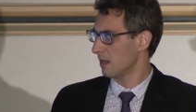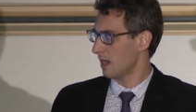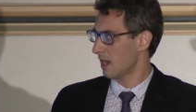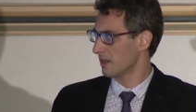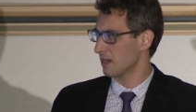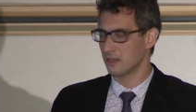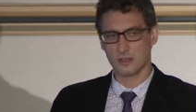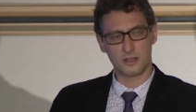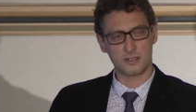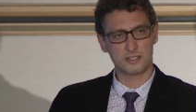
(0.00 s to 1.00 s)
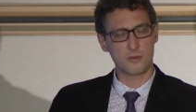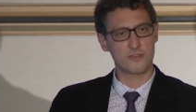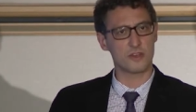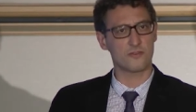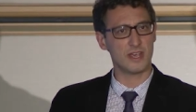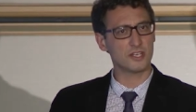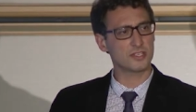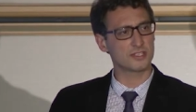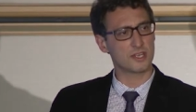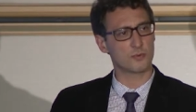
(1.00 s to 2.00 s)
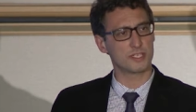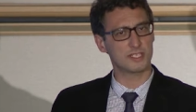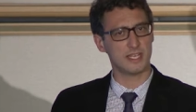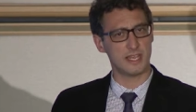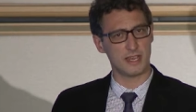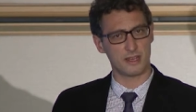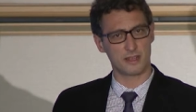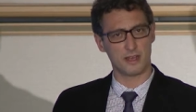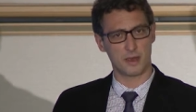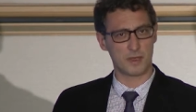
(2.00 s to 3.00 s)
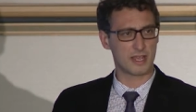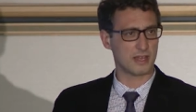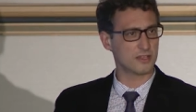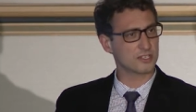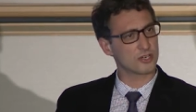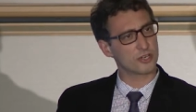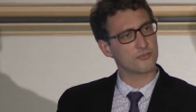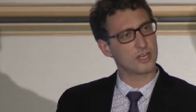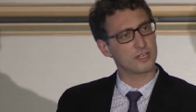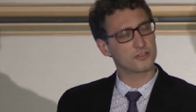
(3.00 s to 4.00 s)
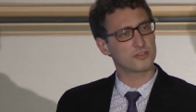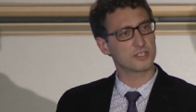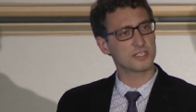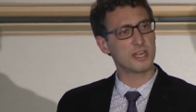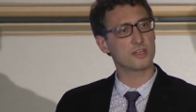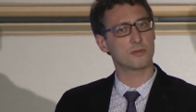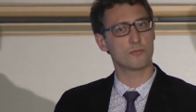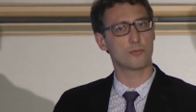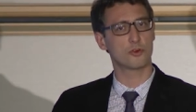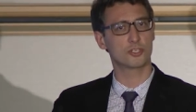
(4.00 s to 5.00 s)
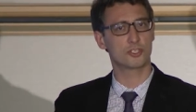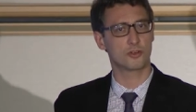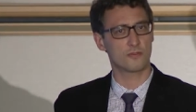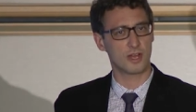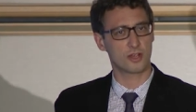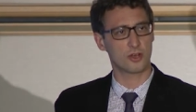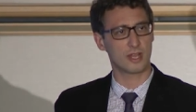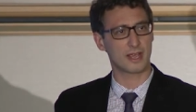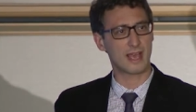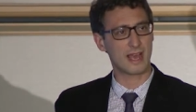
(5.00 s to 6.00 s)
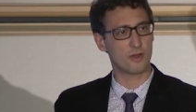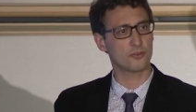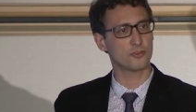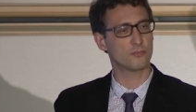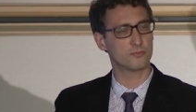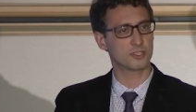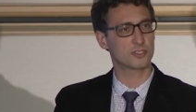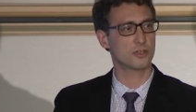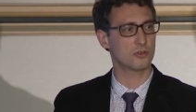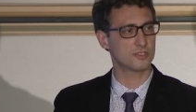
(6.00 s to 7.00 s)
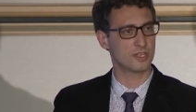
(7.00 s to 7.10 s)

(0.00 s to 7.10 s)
And then some of the innovations that we're seeing, again, these are not related to the standard, but more sort of like on like how do you disclose that